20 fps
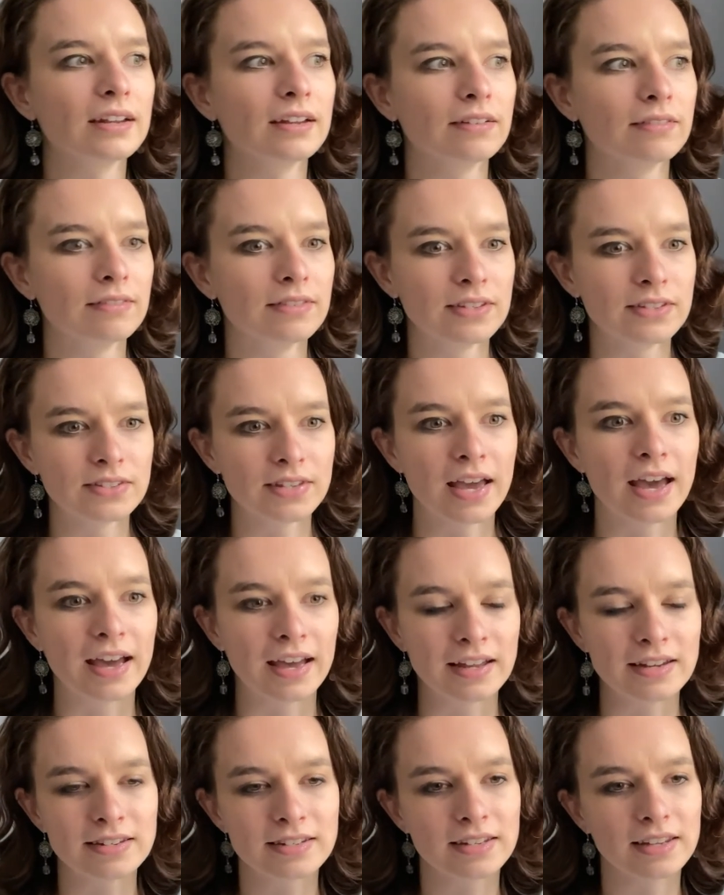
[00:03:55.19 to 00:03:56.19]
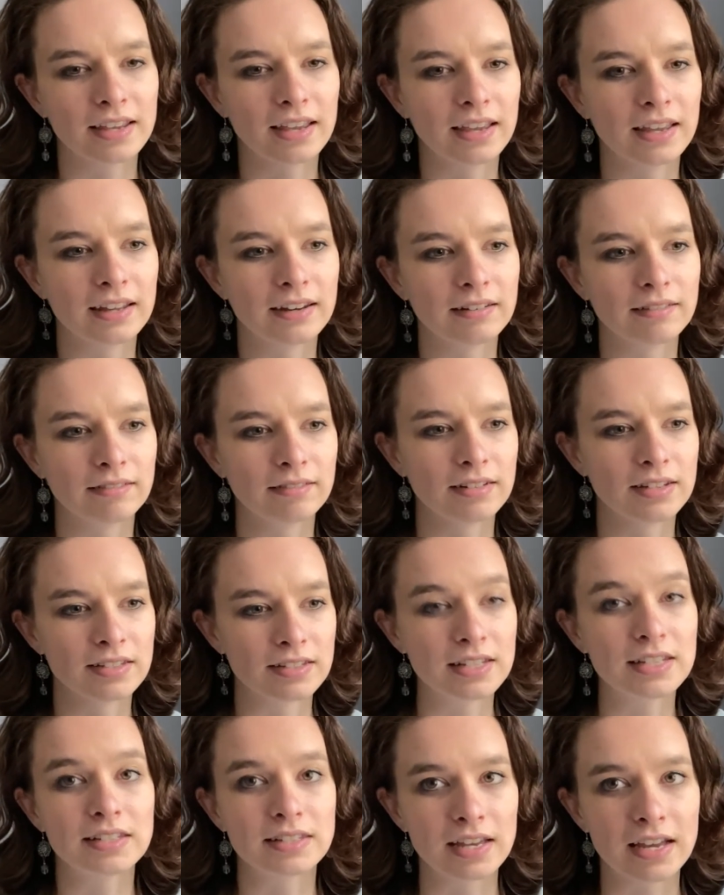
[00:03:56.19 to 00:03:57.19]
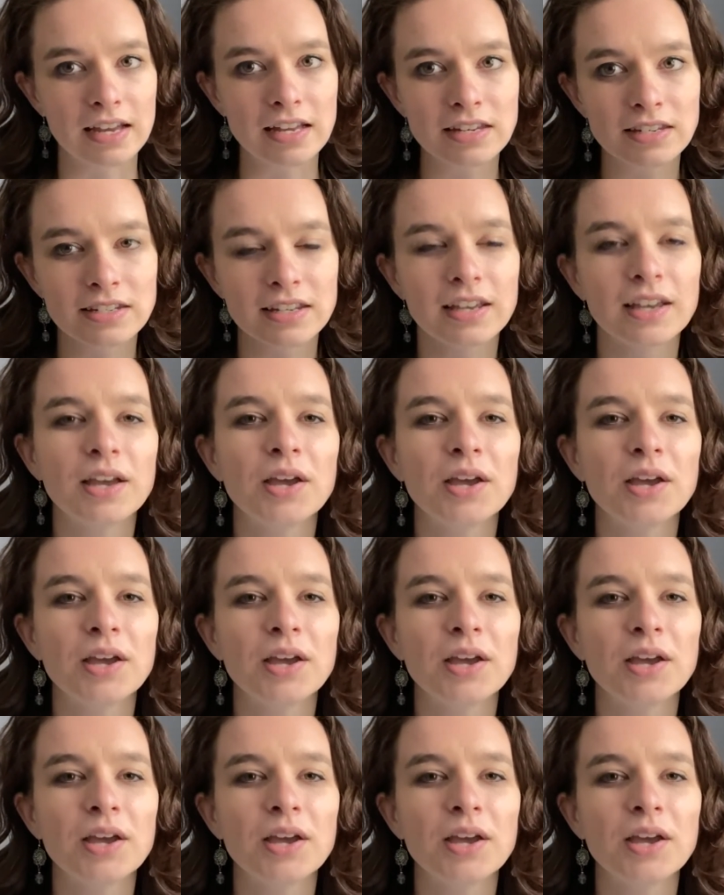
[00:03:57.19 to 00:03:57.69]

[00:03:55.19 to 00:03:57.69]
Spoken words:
of this hut, and it's his hut,